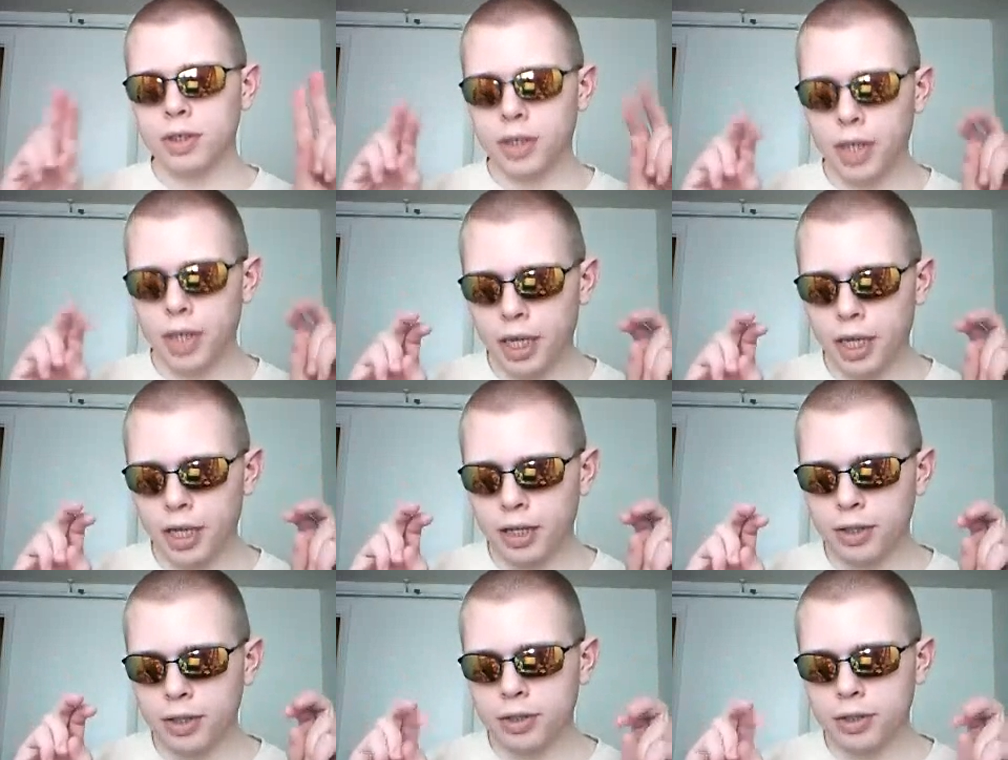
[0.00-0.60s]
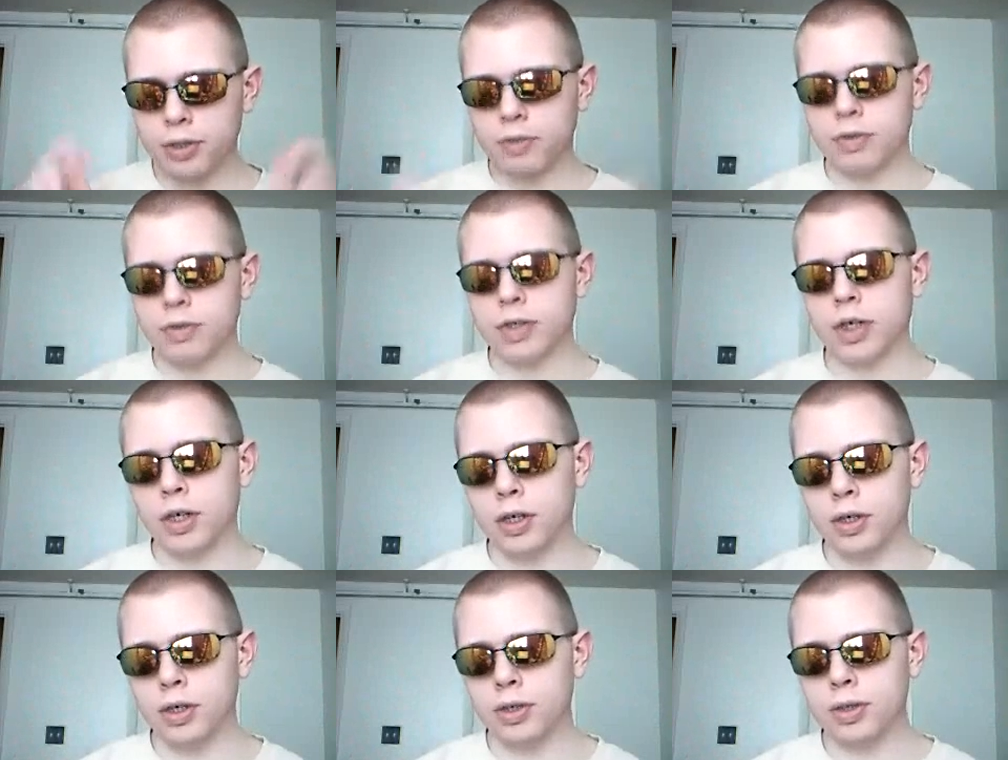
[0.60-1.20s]
kinds of
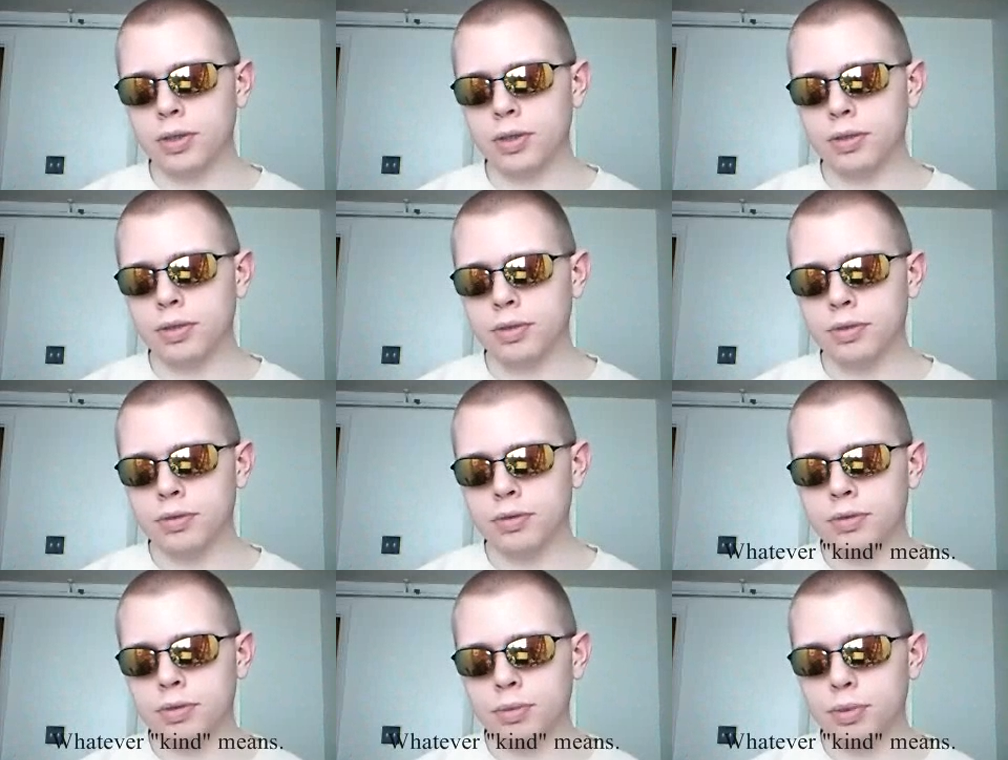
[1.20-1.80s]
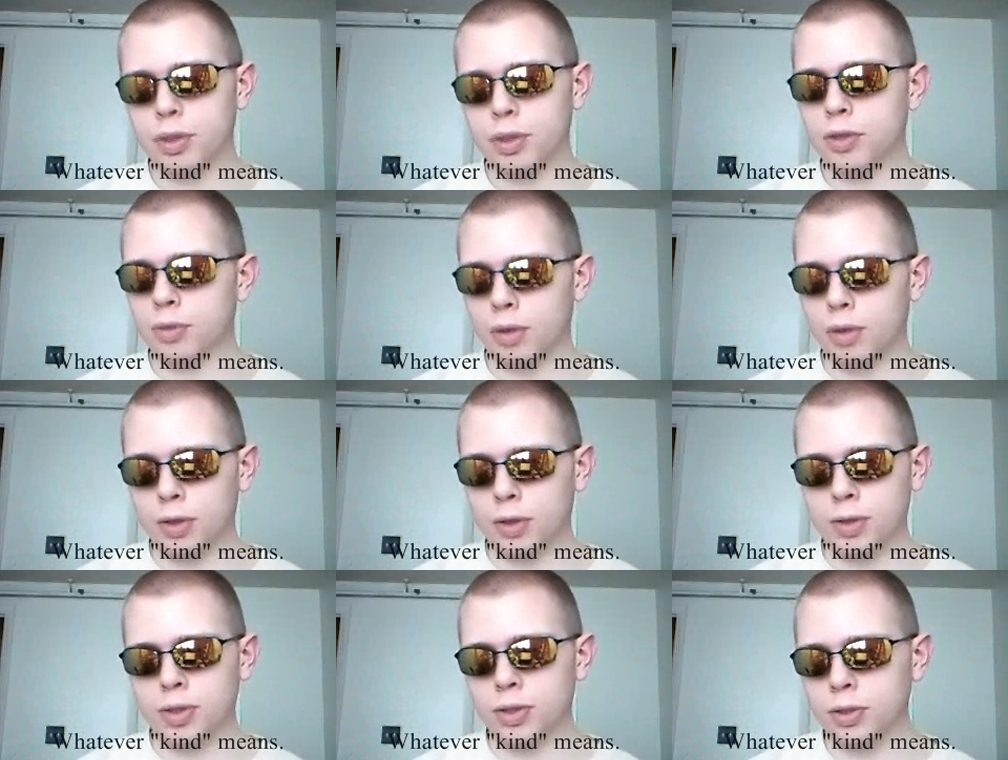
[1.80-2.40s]
dogs, but they're
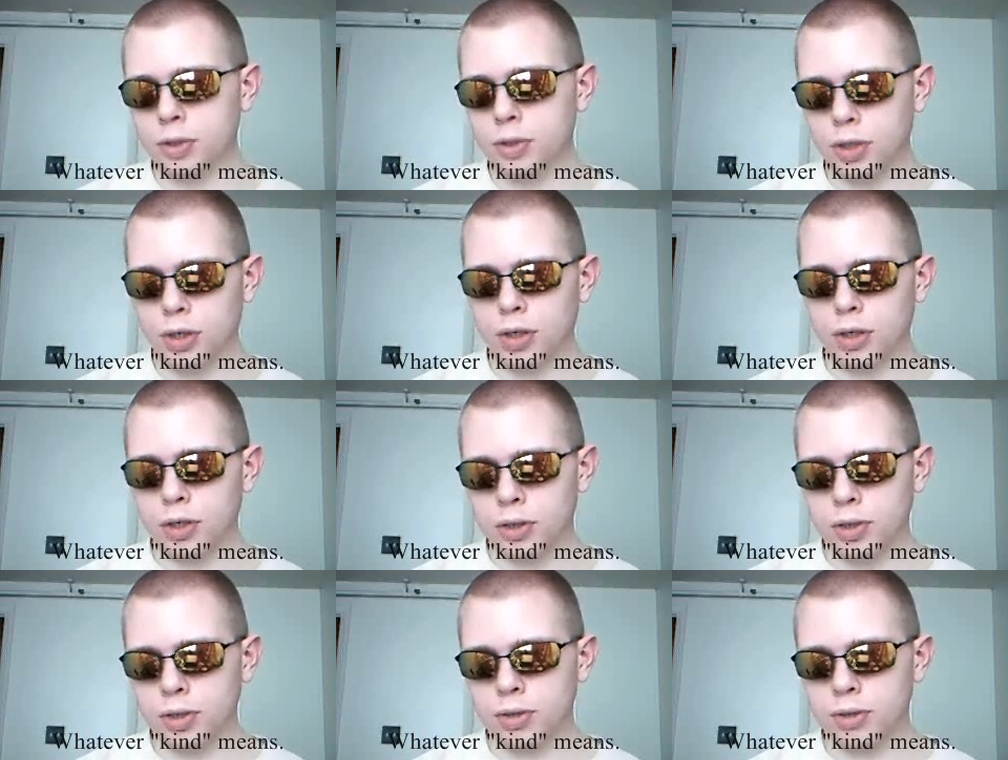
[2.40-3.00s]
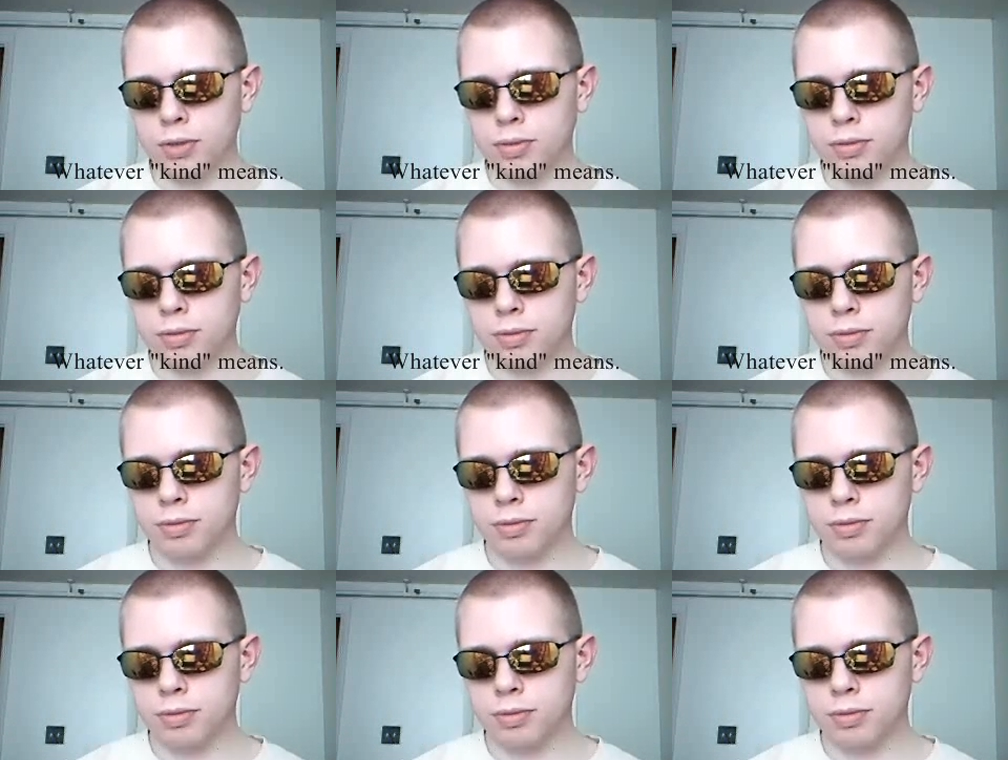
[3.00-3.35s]
all still dogs.